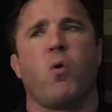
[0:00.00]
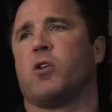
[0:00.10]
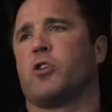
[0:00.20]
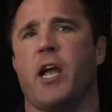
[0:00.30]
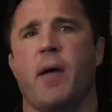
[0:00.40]

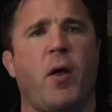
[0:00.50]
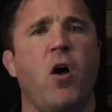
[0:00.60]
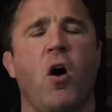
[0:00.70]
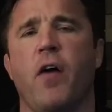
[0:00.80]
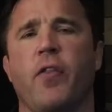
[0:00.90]
world champion,
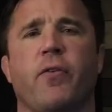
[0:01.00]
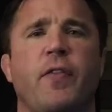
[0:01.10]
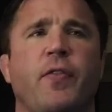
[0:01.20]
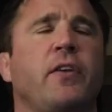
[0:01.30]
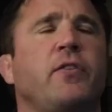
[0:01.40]
all the
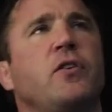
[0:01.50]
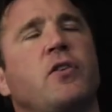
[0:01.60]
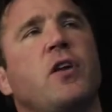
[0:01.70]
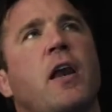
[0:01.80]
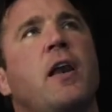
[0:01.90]
great things he's
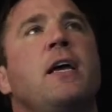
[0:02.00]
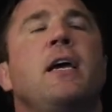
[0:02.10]
done,